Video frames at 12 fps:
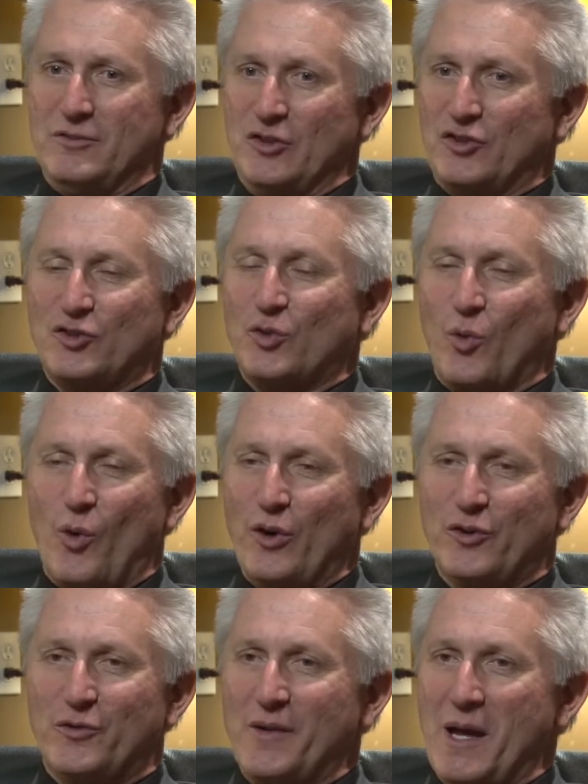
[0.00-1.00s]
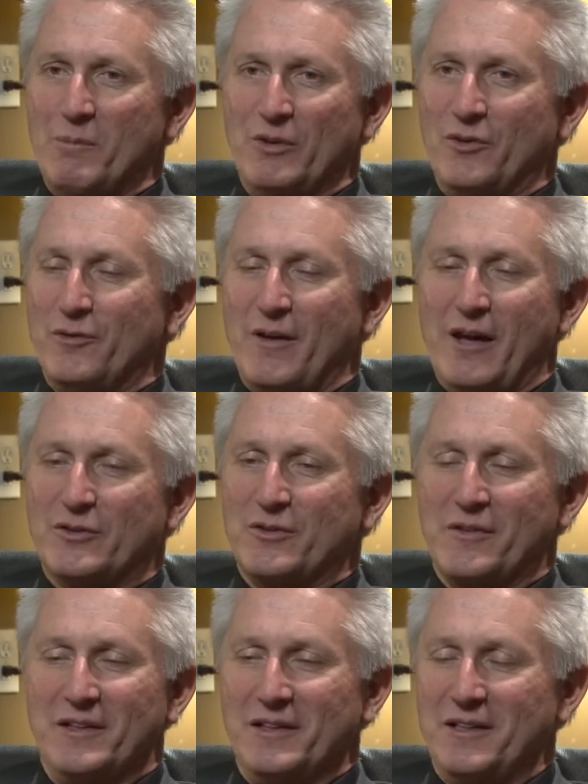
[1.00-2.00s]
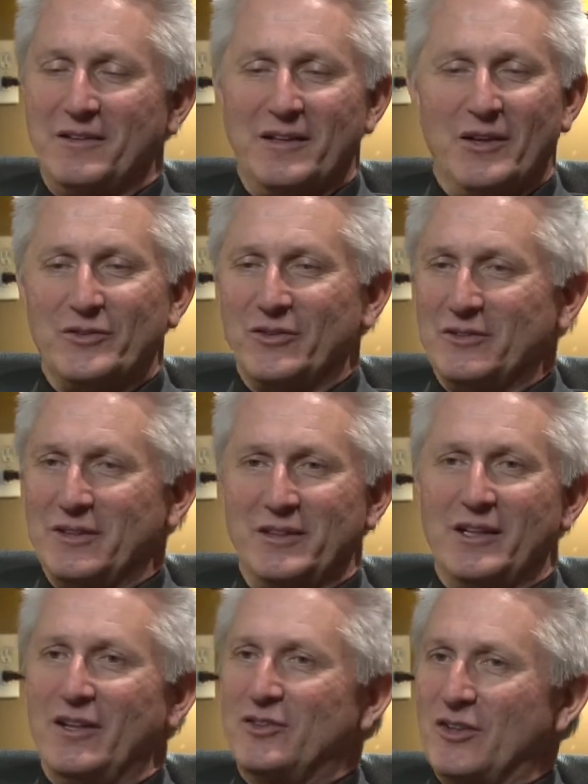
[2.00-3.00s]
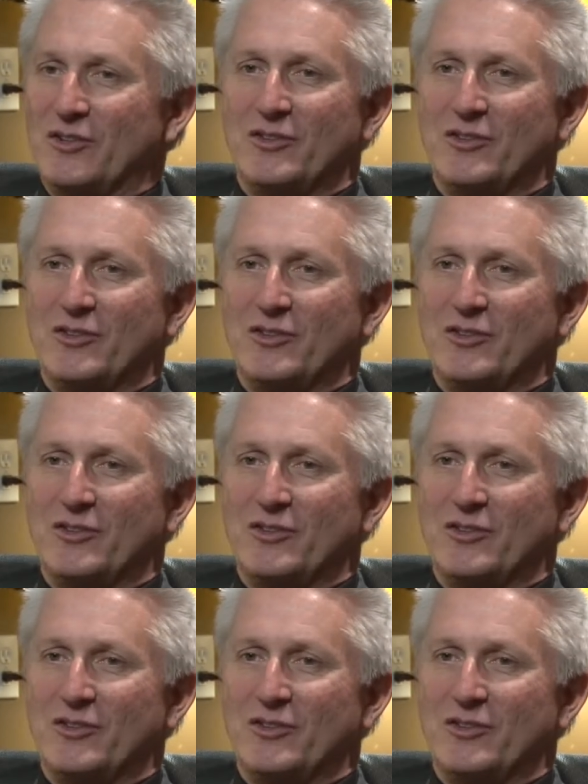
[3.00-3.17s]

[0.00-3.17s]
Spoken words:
destroys families faster than anything else is litigation.